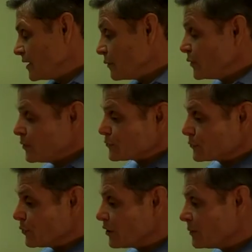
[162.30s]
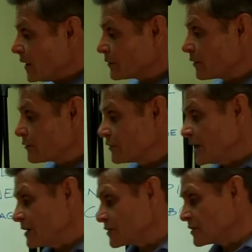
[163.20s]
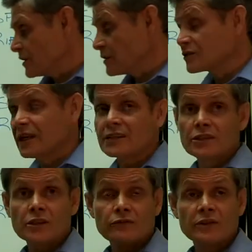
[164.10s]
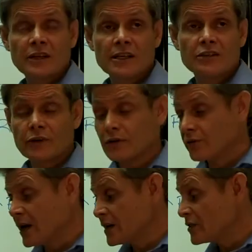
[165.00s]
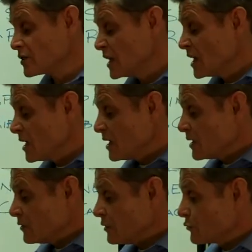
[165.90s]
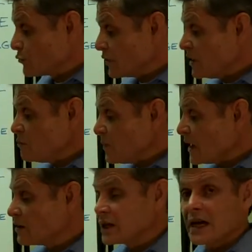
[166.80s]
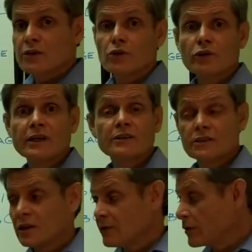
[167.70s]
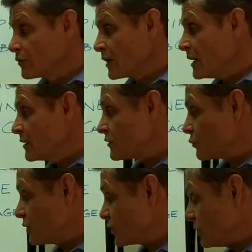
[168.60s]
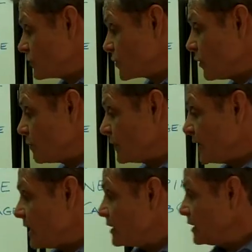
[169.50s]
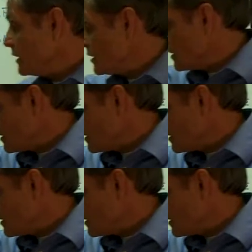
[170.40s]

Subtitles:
Now, we also talk about arthritis, and there's lots of different kinds of arthritis. The 3 main categories of arthritis, which can show up in any